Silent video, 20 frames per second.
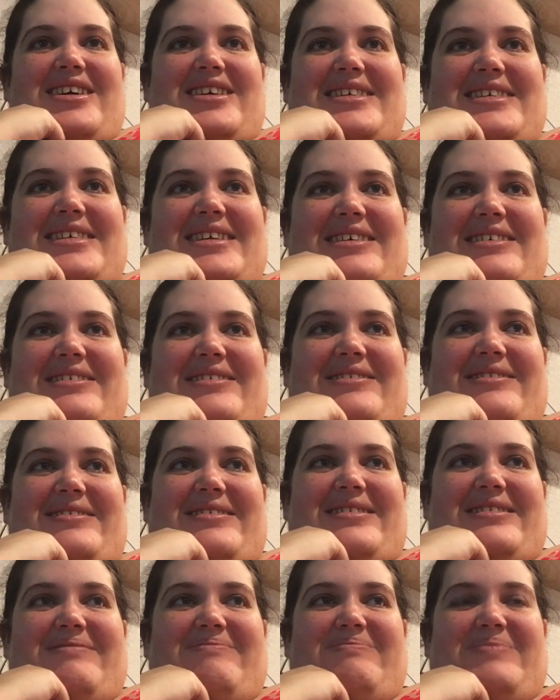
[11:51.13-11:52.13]

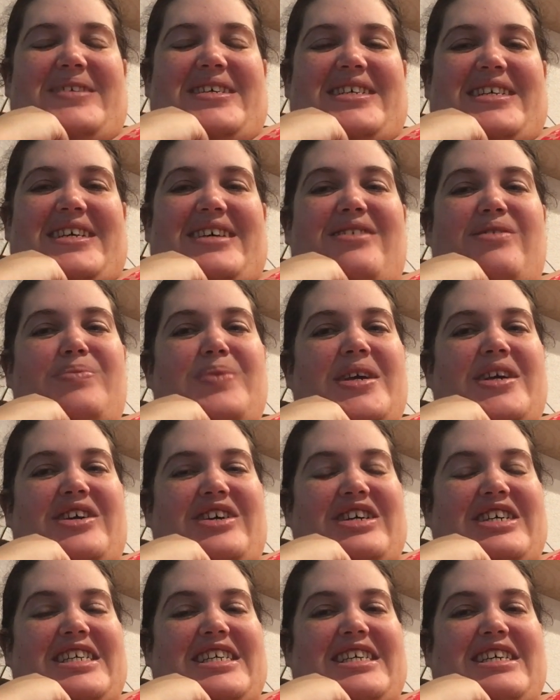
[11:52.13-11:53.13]
So, but it'll be
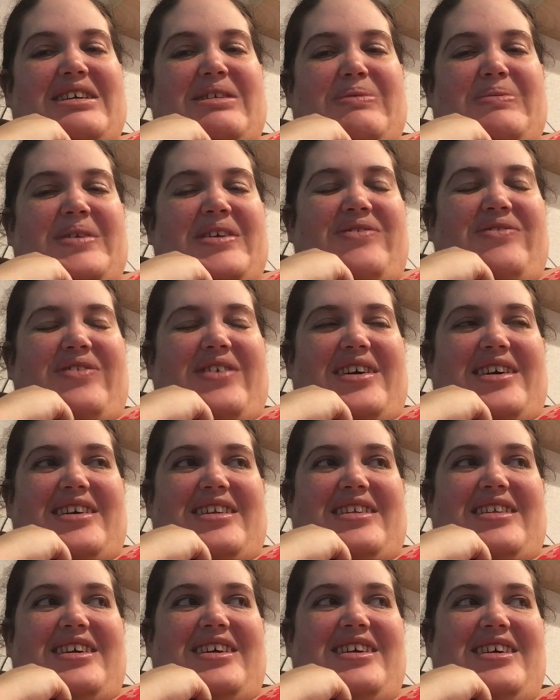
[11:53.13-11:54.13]
good. It'll be
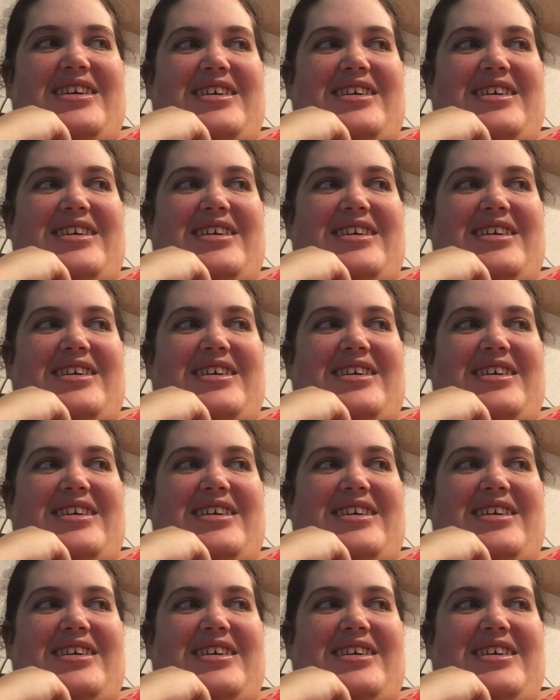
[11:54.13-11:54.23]
fun.